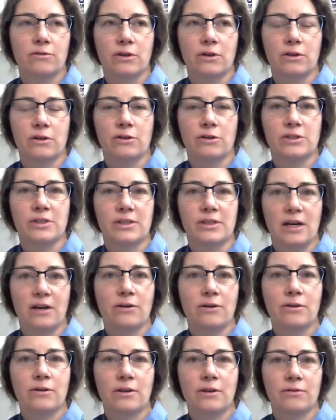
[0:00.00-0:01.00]
further
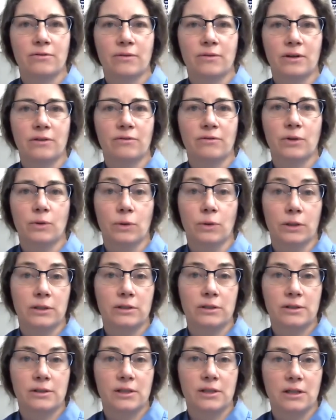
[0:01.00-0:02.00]
south, if, if you were
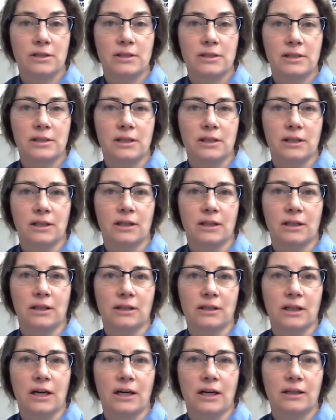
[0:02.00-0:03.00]
to start seeing it
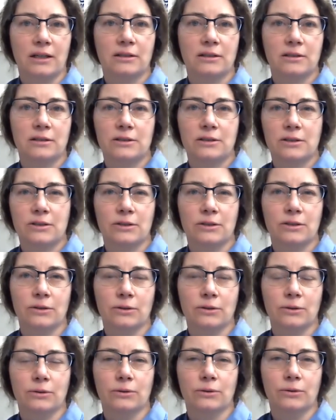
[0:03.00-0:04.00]
a lot, do
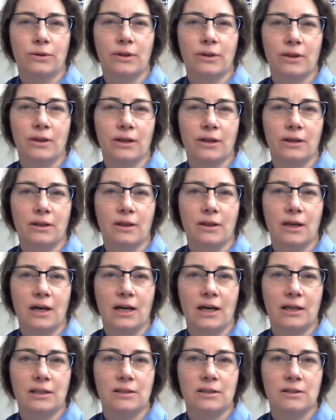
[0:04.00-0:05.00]
you think
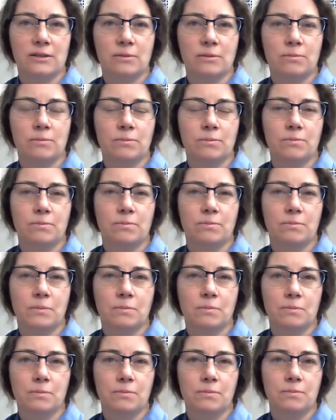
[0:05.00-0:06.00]
that is
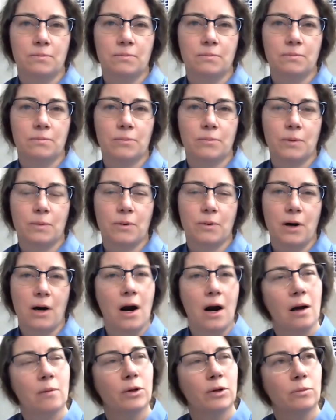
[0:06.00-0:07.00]

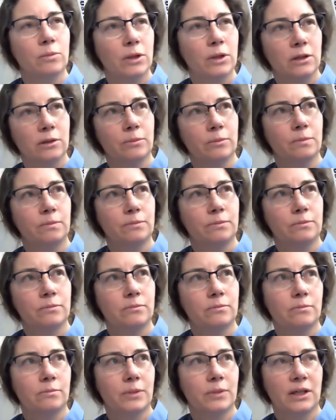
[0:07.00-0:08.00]
probable
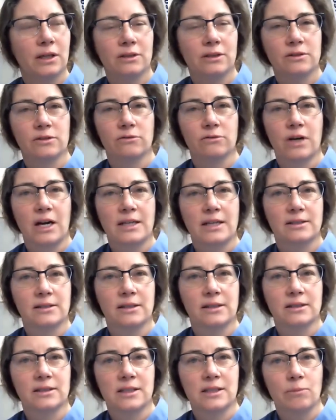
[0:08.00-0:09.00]
because of
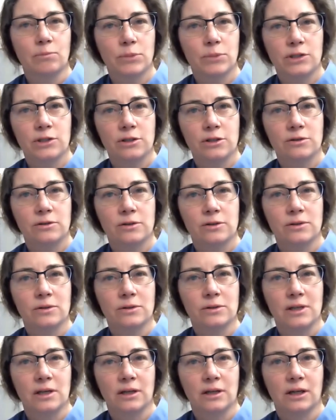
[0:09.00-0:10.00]
rising temperatures? So
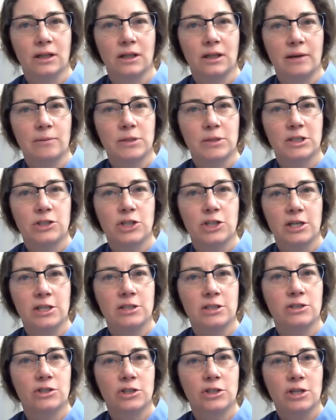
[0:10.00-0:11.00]
is that a climate
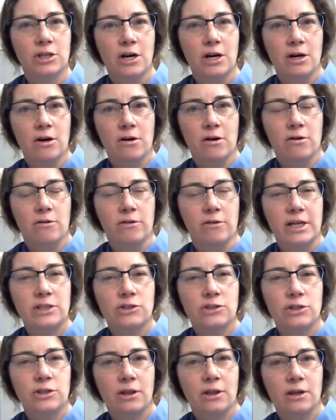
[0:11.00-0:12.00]
change
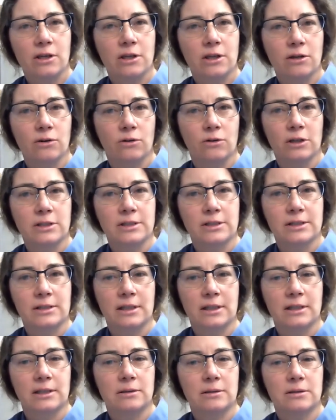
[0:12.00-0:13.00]
range thing or is
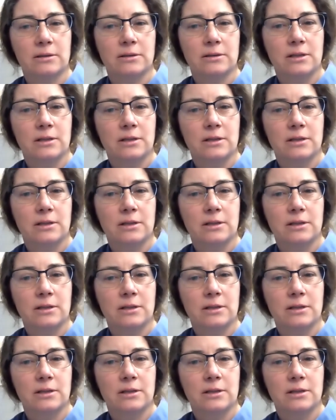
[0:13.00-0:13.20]
it,